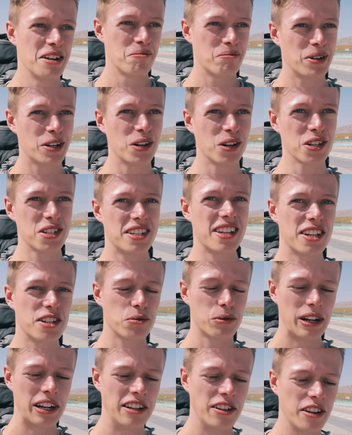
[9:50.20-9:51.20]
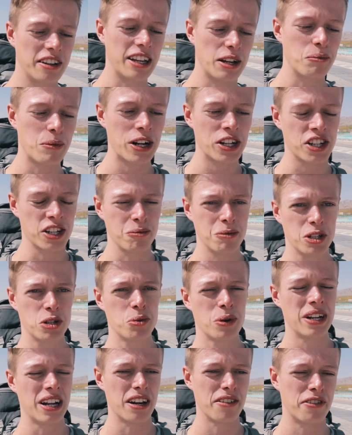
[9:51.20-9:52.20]
because there's really not that much in
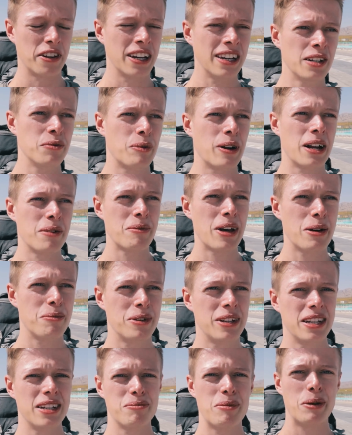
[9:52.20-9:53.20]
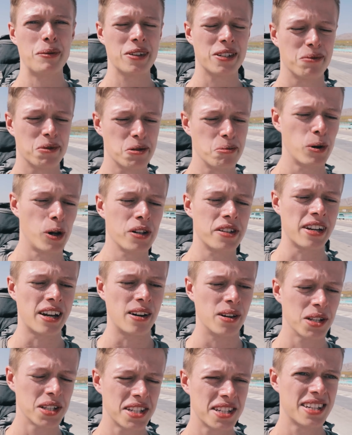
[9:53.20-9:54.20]
between, I think, but maybe some small
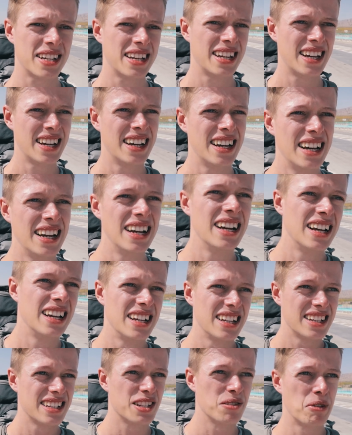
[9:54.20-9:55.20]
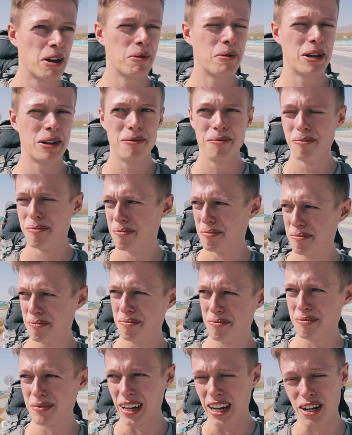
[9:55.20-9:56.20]
towns. So maybe
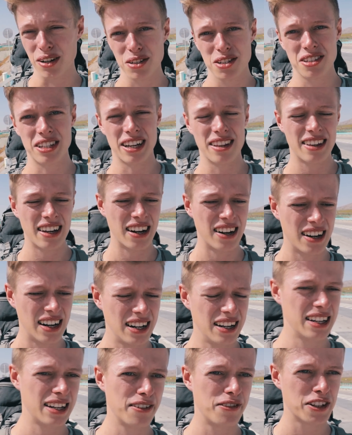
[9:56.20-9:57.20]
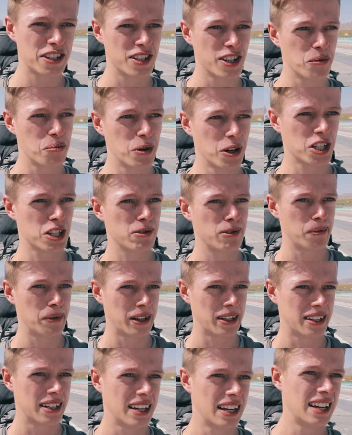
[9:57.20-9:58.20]
I could stay there if it's not possible,
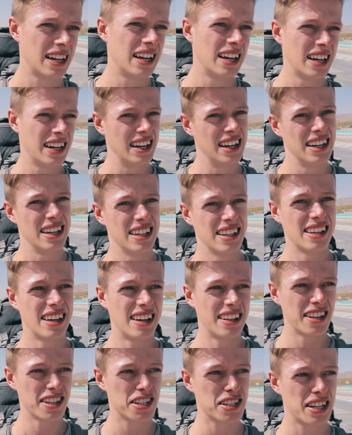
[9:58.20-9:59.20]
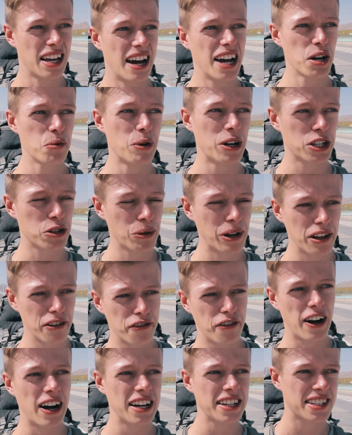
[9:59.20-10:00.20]
but yeah, this highway is really
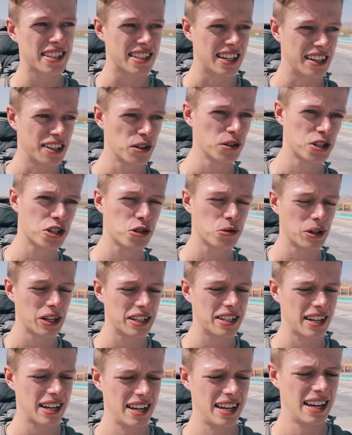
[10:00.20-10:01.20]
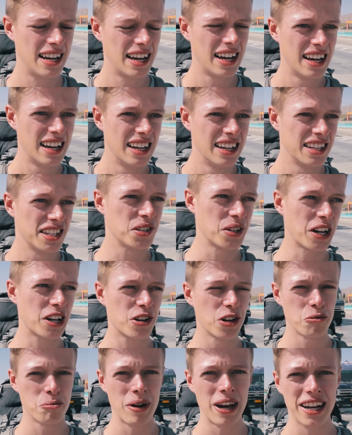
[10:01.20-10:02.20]
fast and good street, so I
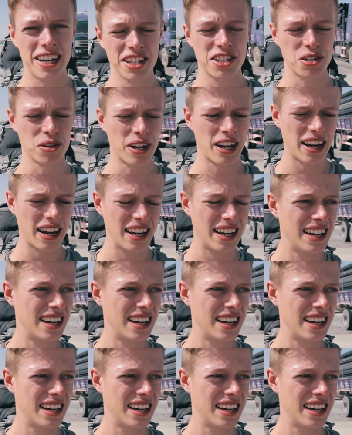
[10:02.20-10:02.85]
could make it today